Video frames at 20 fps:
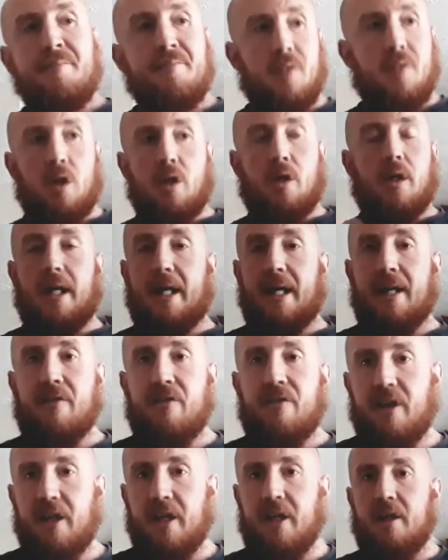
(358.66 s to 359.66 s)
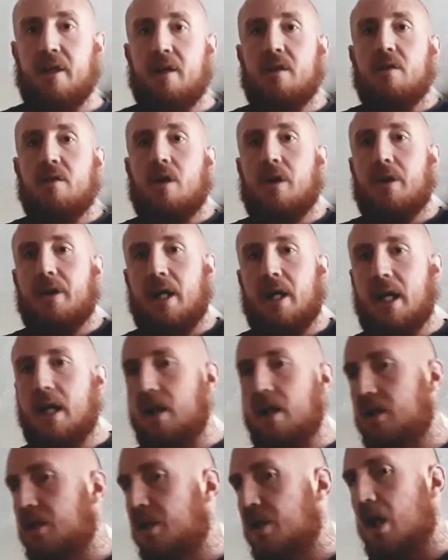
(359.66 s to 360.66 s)
or anything on
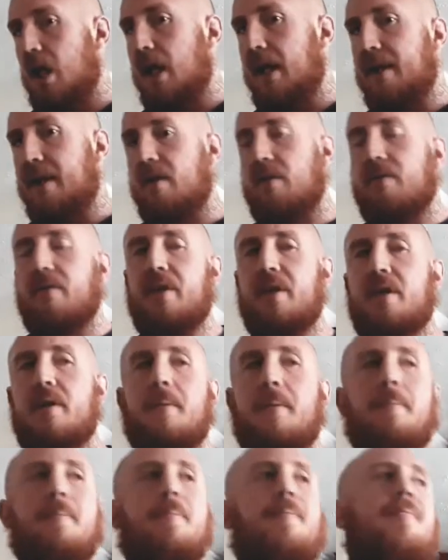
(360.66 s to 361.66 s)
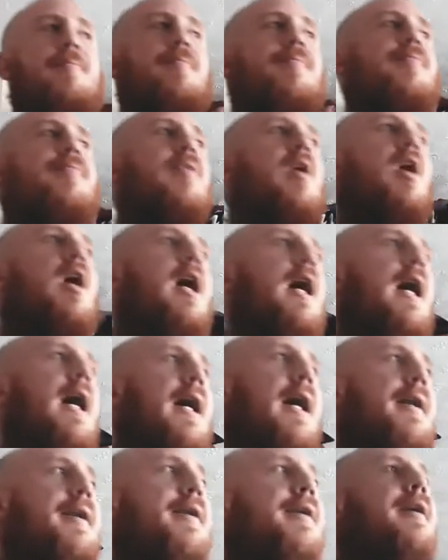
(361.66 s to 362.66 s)
that side of it.
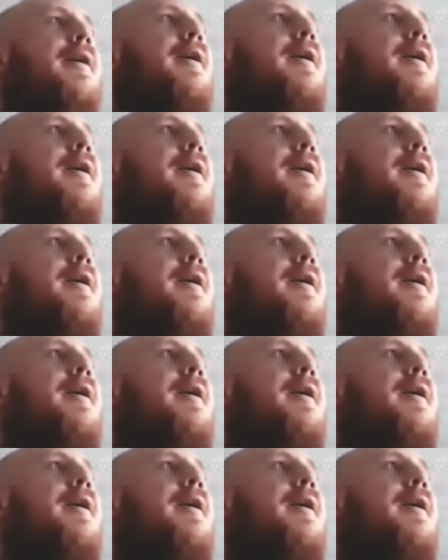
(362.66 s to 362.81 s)
And